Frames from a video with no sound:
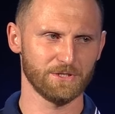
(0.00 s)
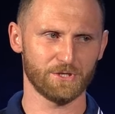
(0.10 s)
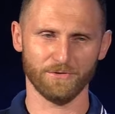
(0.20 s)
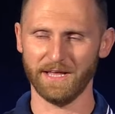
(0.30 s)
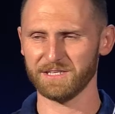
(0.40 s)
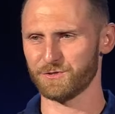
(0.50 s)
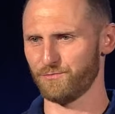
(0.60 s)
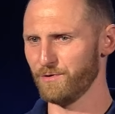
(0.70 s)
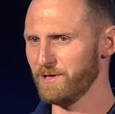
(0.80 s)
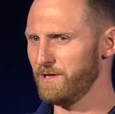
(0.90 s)
So that's
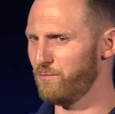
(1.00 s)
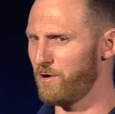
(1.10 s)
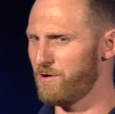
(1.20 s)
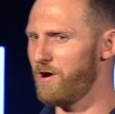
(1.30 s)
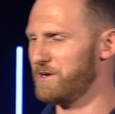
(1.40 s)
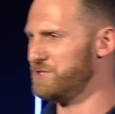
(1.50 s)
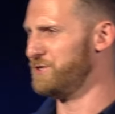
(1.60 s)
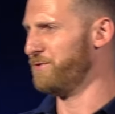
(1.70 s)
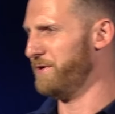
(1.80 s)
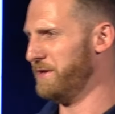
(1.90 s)
really what God is
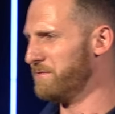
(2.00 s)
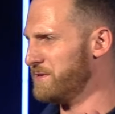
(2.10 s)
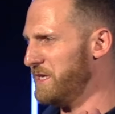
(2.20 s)
doing.